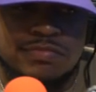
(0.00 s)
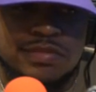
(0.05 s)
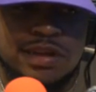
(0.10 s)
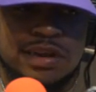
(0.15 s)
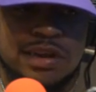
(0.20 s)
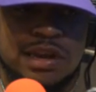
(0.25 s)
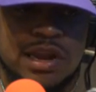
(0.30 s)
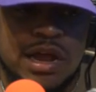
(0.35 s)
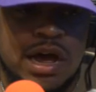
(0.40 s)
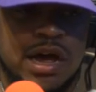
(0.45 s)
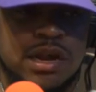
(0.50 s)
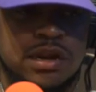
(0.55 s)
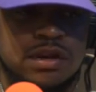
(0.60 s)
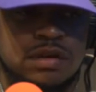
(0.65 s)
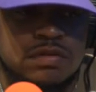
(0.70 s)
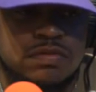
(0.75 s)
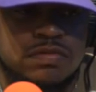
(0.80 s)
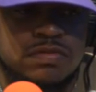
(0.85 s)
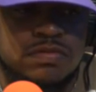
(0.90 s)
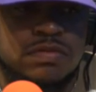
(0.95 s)
lot
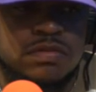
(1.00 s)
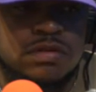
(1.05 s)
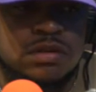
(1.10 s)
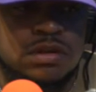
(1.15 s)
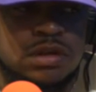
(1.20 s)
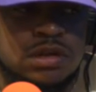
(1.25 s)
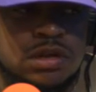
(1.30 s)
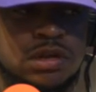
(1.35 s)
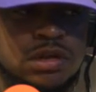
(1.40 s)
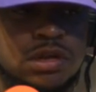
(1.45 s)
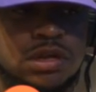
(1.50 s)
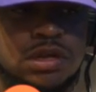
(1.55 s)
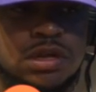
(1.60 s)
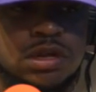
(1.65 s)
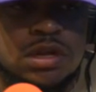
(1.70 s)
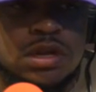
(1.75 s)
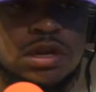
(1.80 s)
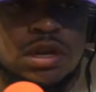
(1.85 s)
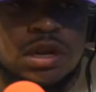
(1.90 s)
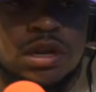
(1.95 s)
of
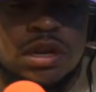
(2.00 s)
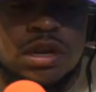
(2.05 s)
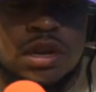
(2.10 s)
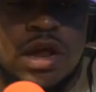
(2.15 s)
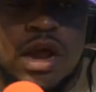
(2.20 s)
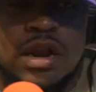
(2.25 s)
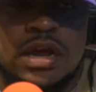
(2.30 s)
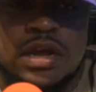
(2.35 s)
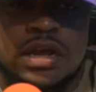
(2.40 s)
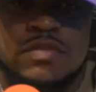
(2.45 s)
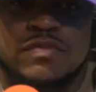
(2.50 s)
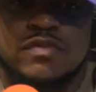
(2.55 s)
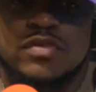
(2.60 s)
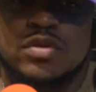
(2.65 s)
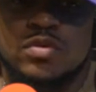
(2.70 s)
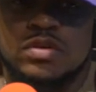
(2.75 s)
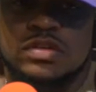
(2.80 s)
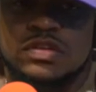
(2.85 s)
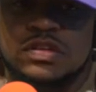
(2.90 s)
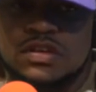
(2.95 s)

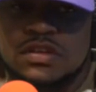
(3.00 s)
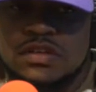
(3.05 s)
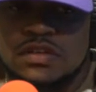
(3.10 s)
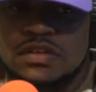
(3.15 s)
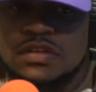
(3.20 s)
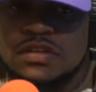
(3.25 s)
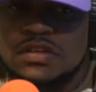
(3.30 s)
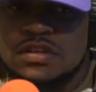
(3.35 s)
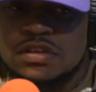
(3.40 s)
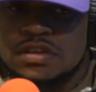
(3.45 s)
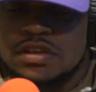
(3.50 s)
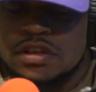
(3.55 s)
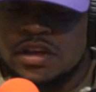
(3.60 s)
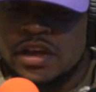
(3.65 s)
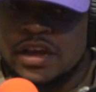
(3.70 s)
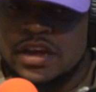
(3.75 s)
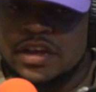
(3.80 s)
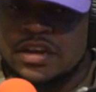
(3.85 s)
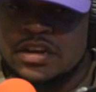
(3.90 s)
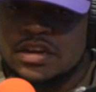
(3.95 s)
influences
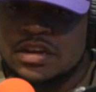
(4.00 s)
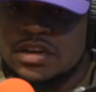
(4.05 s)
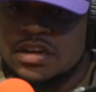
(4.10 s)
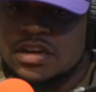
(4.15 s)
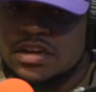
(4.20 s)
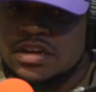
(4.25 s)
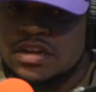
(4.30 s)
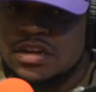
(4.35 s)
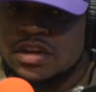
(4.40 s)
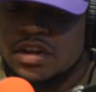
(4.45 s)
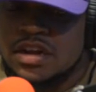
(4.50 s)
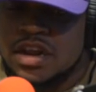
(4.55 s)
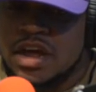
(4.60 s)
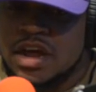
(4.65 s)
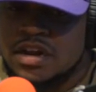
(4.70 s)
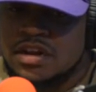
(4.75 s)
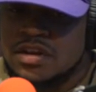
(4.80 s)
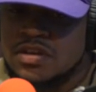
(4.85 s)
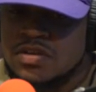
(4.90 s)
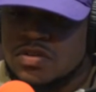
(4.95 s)
and a
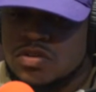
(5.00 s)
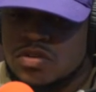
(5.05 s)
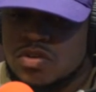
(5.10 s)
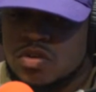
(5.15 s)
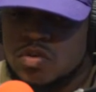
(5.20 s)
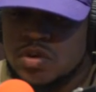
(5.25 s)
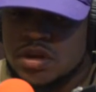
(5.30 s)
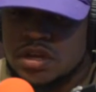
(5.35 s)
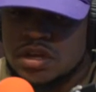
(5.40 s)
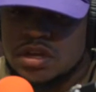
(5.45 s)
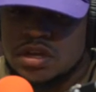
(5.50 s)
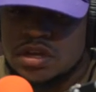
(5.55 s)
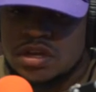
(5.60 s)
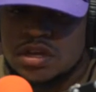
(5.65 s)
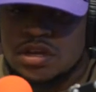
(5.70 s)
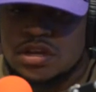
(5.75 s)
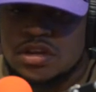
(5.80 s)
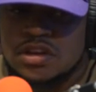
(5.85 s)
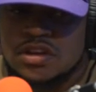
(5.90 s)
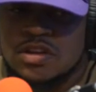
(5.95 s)
lot of little quick,
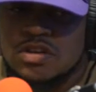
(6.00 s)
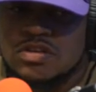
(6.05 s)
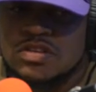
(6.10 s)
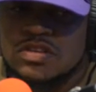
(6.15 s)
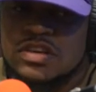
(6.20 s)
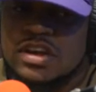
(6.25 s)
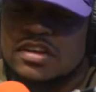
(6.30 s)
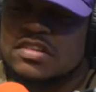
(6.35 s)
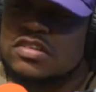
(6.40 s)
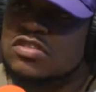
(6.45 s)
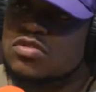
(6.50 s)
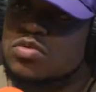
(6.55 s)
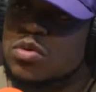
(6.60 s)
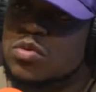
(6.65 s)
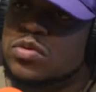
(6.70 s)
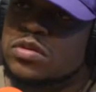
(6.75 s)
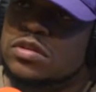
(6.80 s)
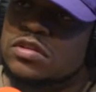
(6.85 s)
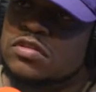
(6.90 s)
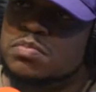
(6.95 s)
sessions
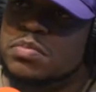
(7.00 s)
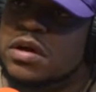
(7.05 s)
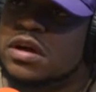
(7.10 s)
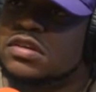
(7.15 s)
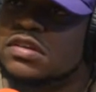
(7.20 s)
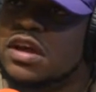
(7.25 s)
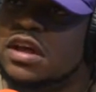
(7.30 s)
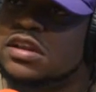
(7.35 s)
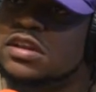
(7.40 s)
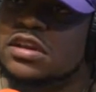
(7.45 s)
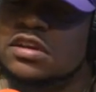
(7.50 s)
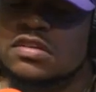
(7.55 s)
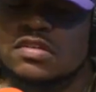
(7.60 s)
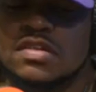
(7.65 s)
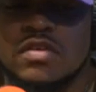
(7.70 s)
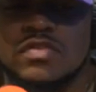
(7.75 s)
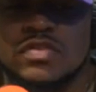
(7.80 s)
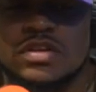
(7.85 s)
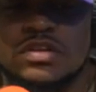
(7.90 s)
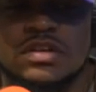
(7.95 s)
where we just bounce
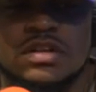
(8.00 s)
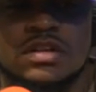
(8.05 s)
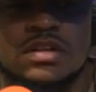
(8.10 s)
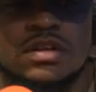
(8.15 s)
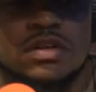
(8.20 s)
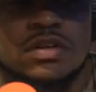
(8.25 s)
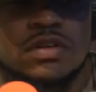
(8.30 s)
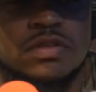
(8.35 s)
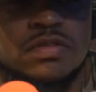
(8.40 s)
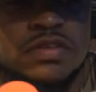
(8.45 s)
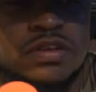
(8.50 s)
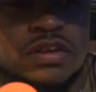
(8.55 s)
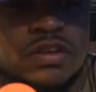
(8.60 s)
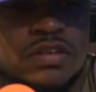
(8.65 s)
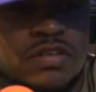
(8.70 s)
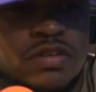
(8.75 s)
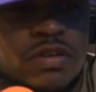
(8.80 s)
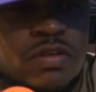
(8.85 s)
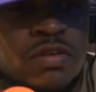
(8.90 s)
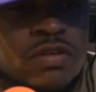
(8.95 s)
ideas off each other. You know what I'm
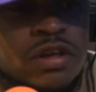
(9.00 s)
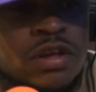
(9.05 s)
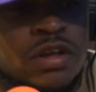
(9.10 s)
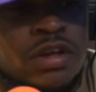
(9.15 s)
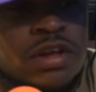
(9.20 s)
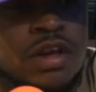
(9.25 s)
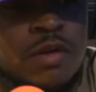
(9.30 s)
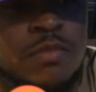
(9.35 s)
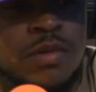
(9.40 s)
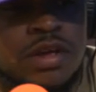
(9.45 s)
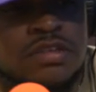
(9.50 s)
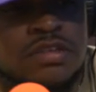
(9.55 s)
saying? So I mean,